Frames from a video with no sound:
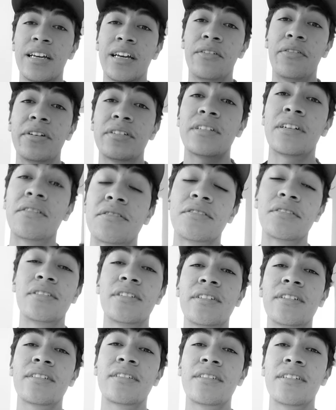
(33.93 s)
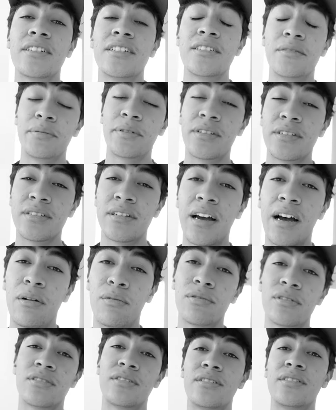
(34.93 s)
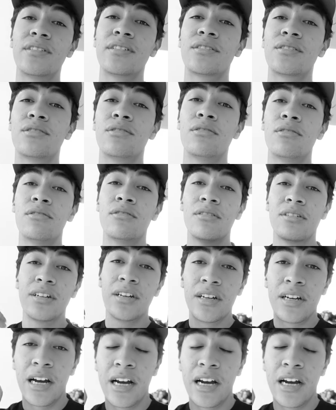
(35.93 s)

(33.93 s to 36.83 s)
if I sound sick it's because I was sick so